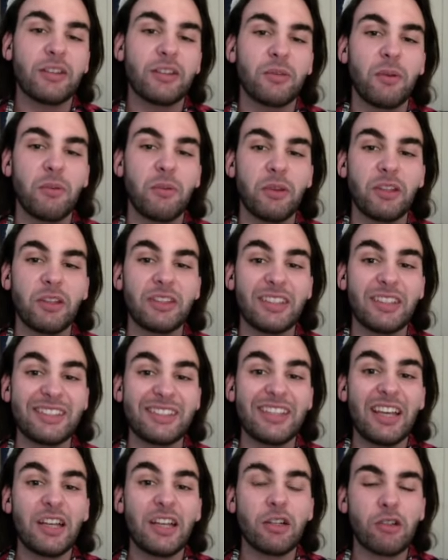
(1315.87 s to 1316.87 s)
remember this
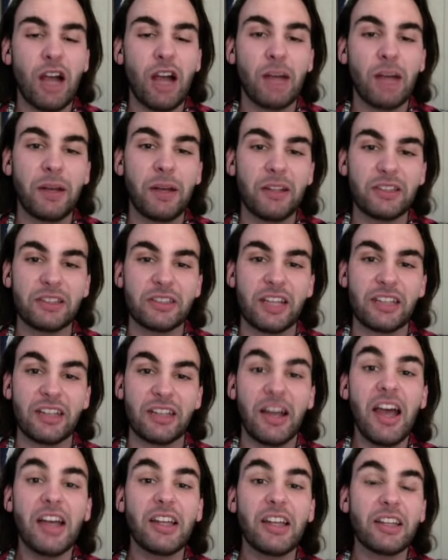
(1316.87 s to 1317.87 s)
is crockpot lasagna.
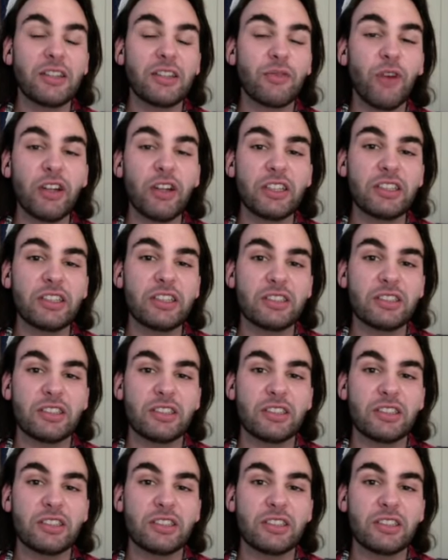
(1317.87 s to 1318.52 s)
It's funny because